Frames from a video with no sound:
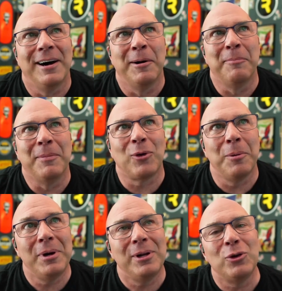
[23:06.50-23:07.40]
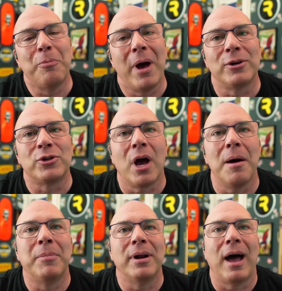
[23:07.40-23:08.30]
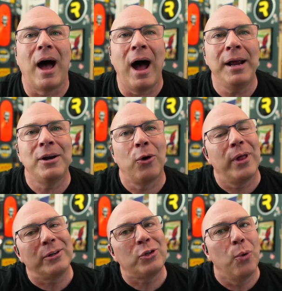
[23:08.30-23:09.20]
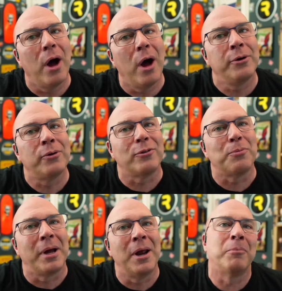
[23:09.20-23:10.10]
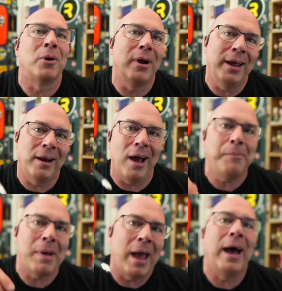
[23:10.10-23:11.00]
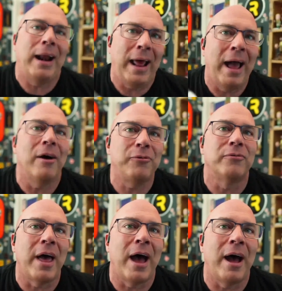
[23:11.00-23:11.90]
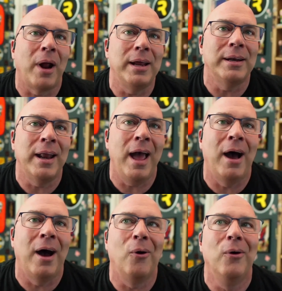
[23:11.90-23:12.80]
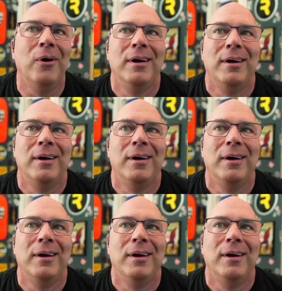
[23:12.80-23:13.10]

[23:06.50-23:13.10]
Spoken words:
So I'm going to do a better job, but I know that 200 is my number and I'm at half of that right now.